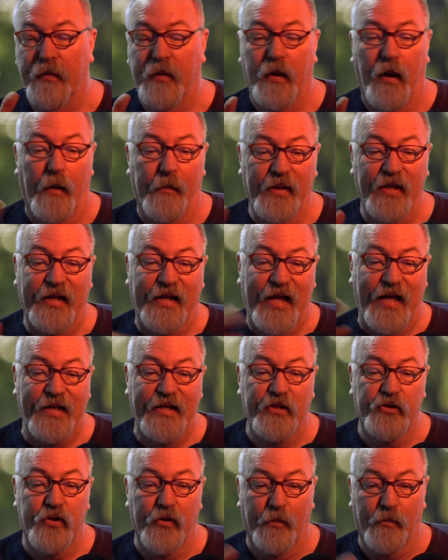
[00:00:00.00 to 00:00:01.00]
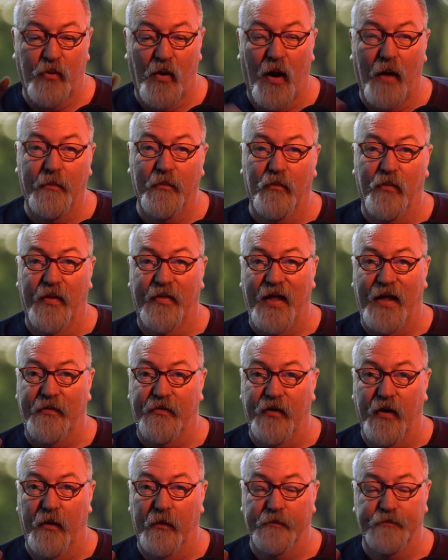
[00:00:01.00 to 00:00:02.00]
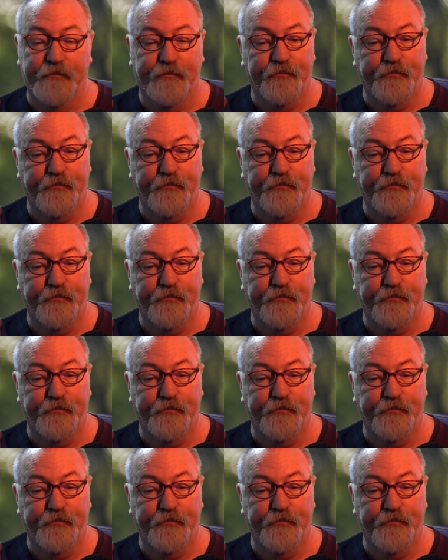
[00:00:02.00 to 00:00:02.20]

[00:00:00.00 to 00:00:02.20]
I'm going to get into the problem with that, though.